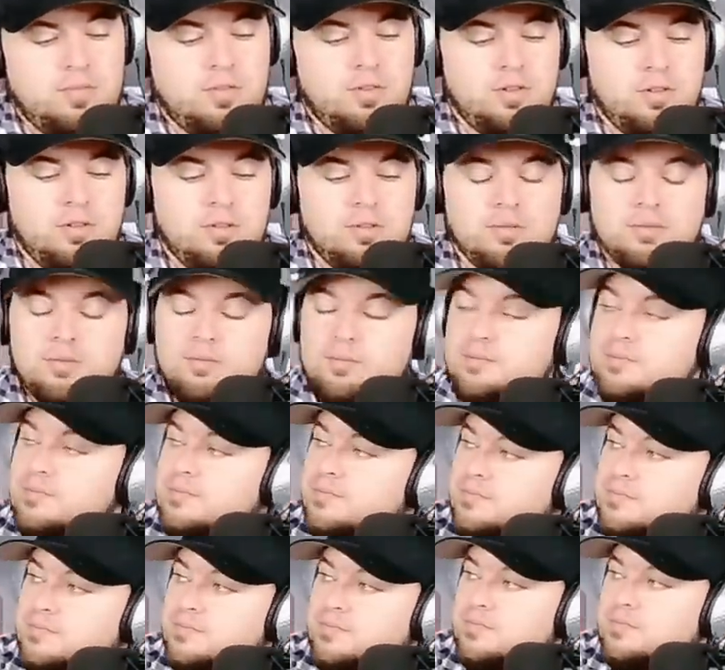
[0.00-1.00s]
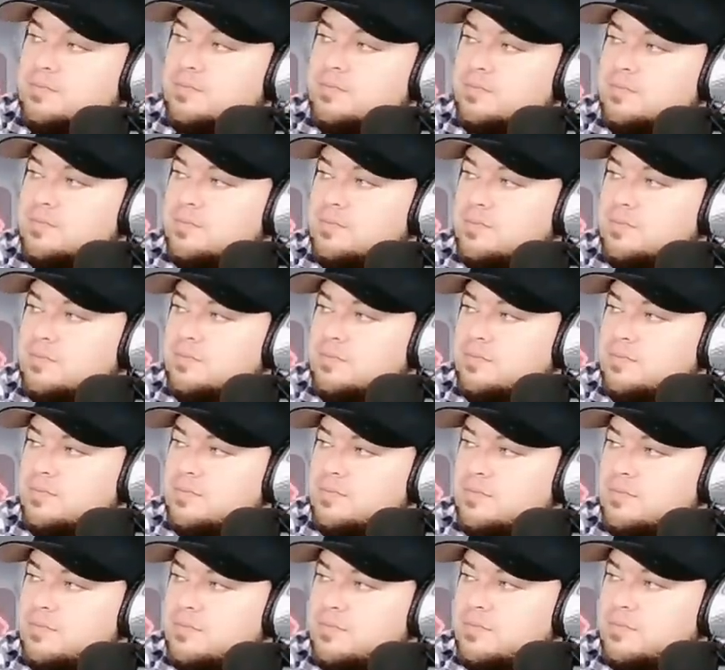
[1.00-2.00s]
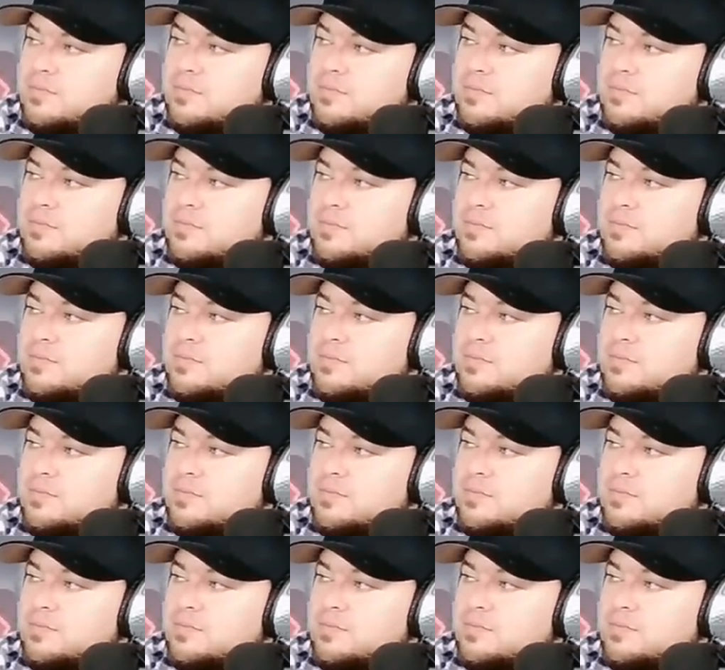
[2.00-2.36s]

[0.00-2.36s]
The person shown says nothing.